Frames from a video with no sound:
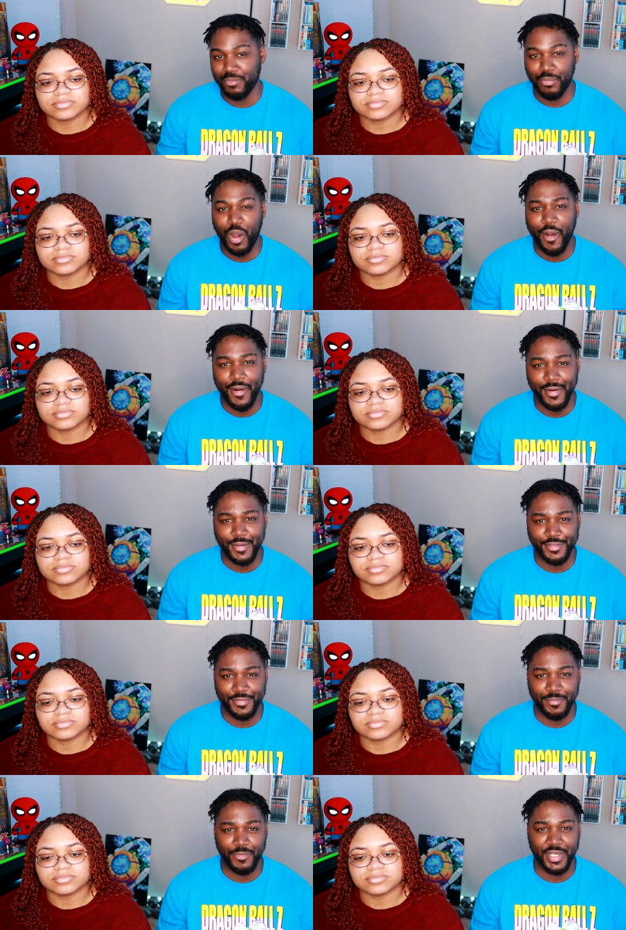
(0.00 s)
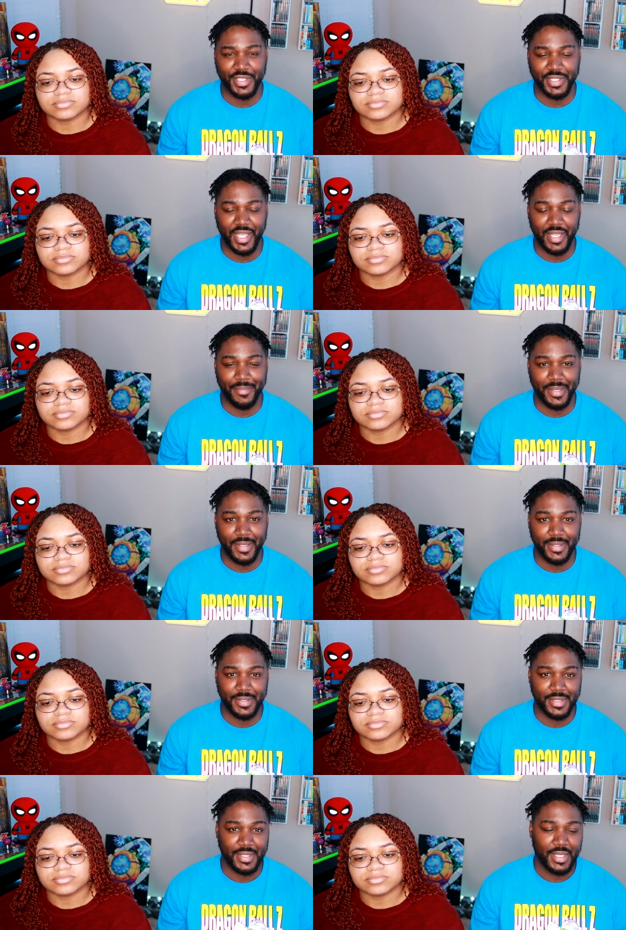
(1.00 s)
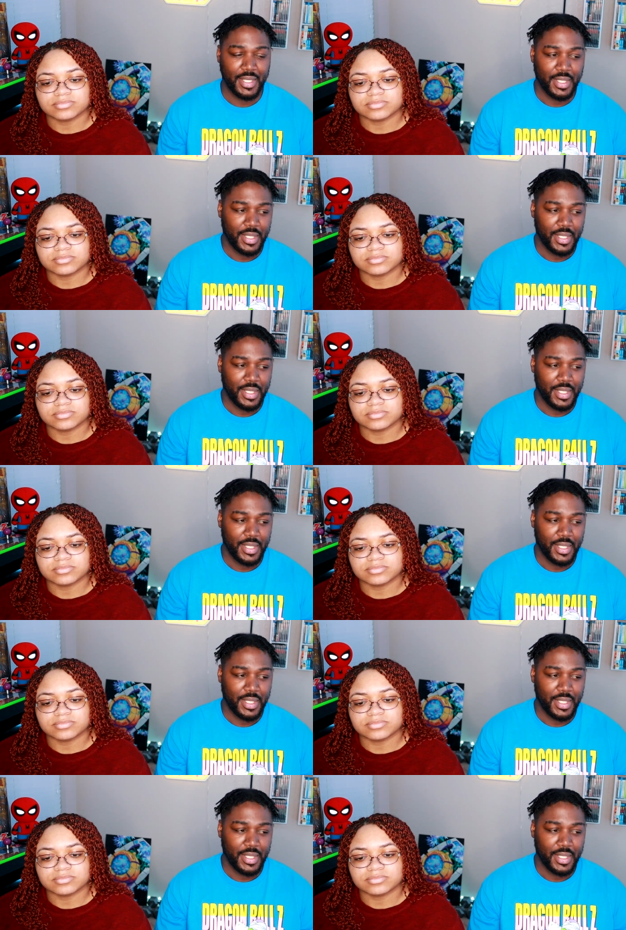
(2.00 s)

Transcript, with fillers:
Speaker 1: Mars, from what his name is.